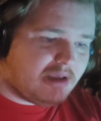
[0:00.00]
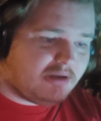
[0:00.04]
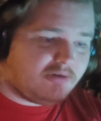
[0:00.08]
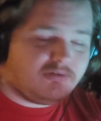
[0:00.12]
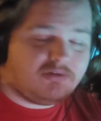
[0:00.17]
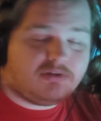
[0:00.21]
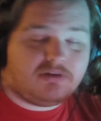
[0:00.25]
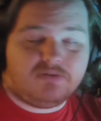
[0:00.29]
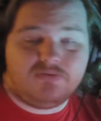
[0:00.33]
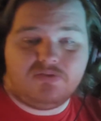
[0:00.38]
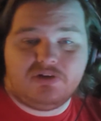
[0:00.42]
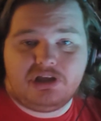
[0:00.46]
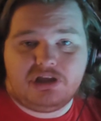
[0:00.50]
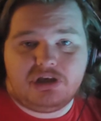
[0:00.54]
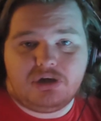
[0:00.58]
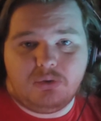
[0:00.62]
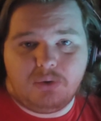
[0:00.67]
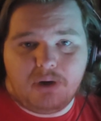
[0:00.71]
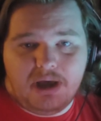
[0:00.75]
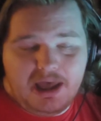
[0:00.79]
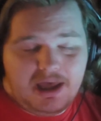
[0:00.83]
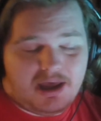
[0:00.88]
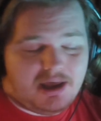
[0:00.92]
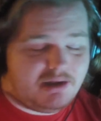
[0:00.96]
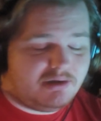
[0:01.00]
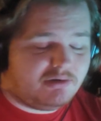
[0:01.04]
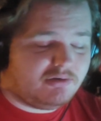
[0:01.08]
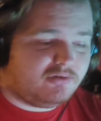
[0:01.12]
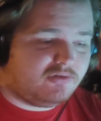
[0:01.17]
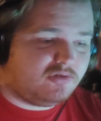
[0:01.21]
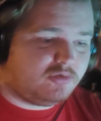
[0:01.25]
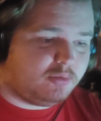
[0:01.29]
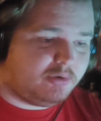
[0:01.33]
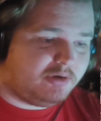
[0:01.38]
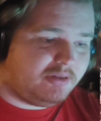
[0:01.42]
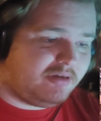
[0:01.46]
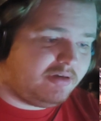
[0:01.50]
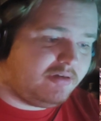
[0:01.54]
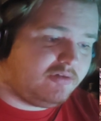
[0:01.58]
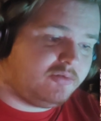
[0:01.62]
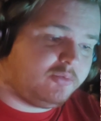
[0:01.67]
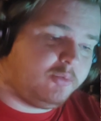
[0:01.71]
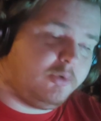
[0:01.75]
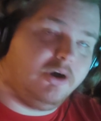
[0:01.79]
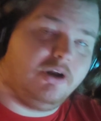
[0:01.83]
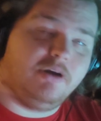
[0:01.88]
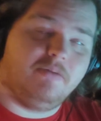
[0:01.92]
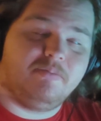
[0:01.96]
as the video ends with his
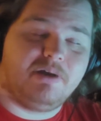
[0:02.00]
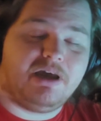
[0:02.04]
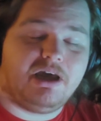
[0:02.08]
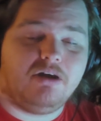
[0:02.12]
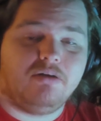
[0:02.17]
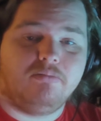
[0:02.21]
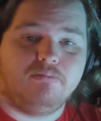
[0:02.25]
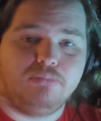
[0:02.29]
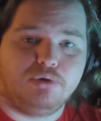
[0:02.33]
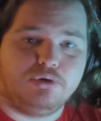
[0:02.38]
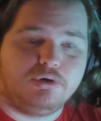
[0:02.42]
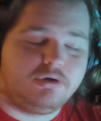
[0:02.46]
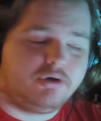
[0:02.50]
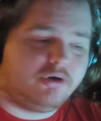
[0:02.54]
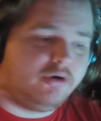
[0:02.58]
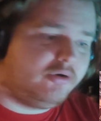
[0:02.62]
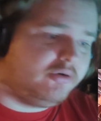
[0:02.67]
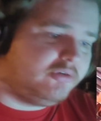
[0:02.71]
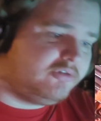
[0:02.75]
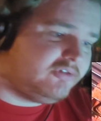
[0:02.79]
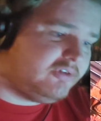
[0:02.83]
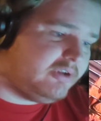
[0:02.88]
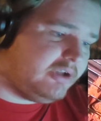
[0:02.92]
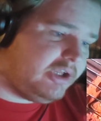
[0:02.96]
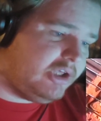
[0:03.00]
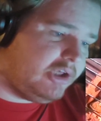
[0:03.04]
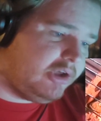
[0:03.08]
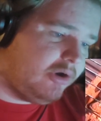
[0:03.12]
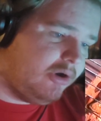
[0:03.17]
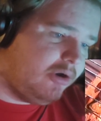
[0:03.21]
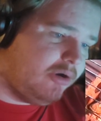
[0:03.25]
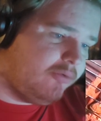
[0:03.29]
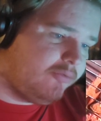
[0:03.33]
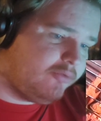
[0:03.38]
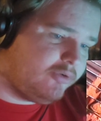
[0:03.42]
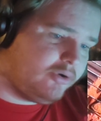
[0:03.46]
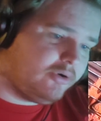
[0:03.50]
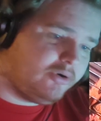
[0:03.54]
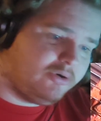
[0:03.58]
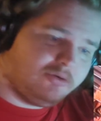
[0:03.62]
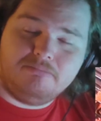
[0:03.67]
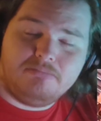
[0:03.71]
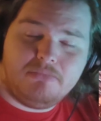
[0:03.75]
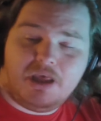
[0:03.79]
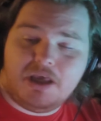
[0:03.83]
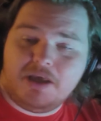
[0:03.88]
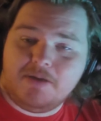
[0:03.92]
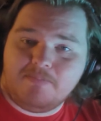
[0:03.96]
1 pound burger sitting
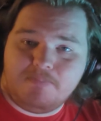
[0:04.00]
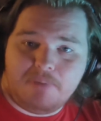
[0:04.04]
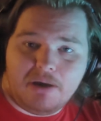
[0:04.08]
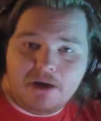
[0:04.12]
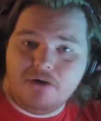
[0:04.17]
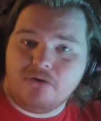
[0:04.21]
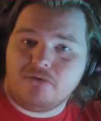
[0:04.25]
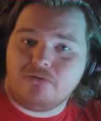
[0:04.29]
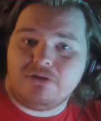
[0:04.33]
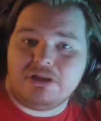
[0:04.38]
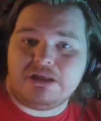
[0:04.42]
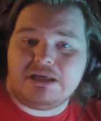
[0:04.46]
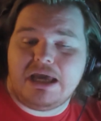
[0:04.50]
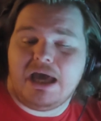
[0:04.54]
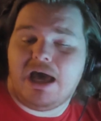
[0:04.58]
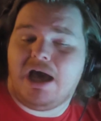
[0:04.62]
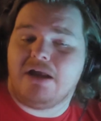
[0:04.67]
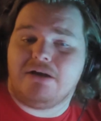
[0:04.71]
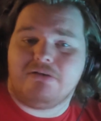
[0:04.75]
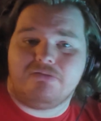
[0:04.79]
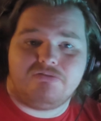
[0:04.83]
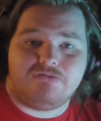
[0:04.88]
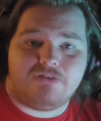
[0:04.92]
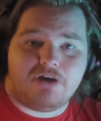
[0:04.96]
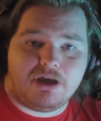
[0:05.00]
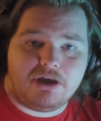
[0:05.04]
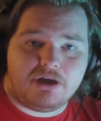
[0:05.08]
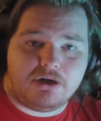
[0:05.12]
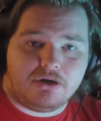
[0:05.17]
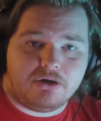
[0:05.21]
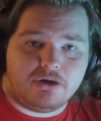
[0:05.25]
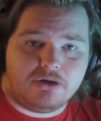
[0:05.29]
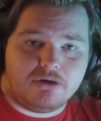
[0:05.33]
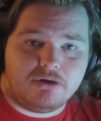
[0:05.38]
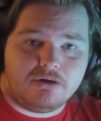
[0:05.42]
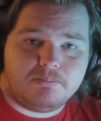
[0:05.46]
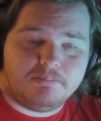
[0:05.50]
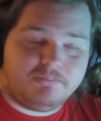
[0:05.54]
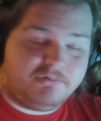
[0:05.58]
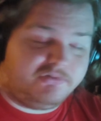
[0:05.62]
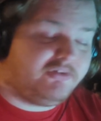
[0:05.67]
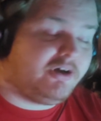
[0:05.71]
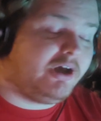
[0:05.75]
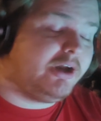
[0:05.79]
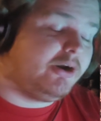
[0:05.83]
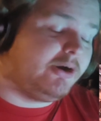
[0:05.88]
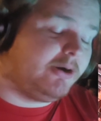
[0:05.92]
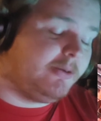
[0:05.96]
over a barely on fire
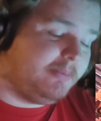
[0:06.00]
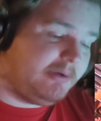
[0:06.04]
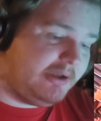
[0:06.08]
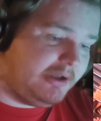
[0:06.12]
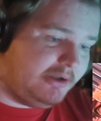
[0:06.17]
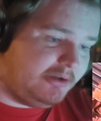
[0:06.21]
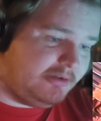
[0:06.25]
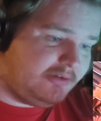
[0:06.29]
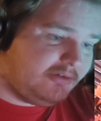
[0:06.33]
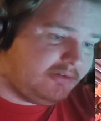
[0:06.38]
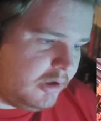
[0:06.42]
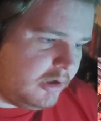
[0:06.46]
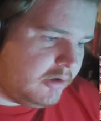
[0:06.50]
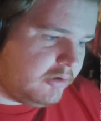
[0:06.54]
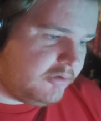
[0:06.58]
pit.